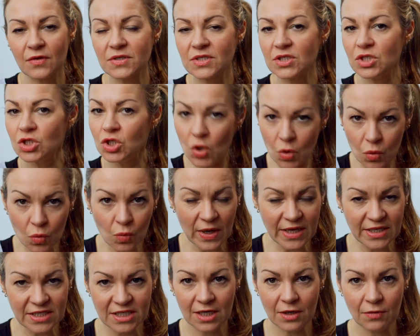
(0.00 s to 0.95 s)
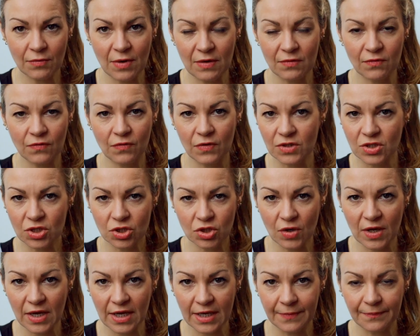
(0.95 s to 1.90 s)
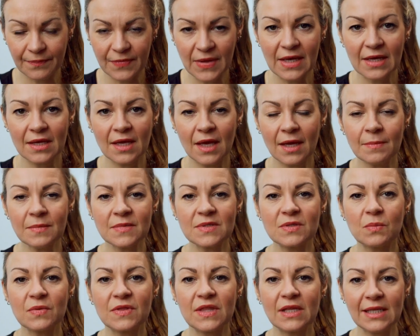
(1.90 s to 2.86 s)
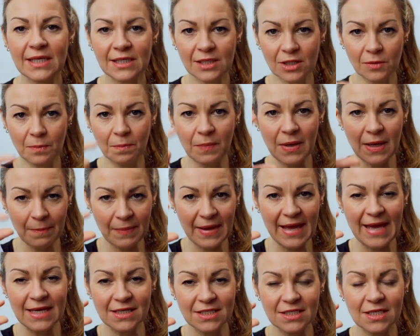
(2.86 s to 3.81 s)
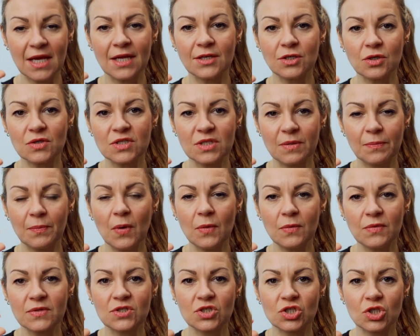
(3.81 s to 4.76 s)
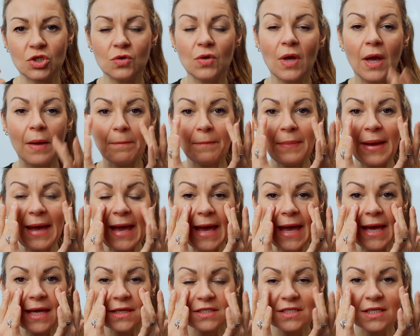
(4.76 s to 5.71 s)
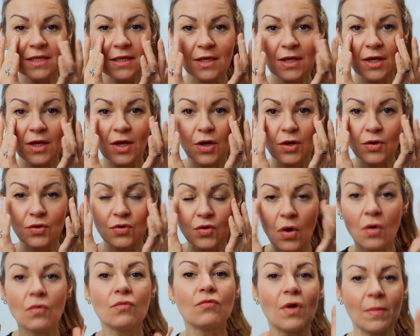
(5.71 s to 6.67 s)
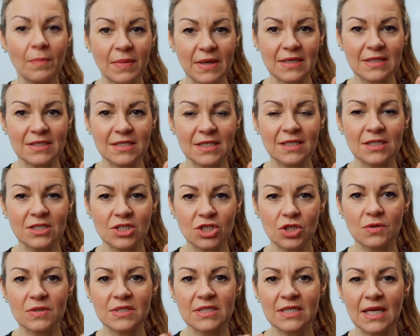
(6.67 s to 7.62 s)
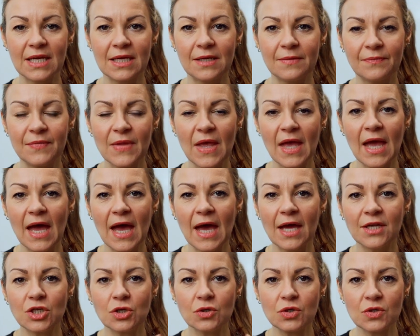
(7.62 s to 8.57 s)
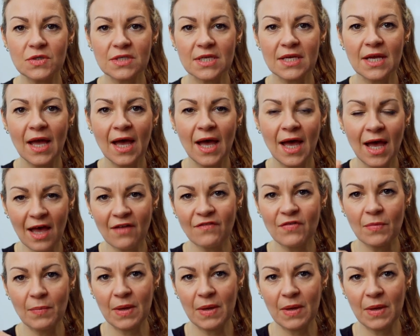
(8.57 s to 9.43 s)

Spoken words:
there's no waiting around for it to dry. It comes with a little pipette, and you're supposed to pat, not rub it into your skin. And you're using half a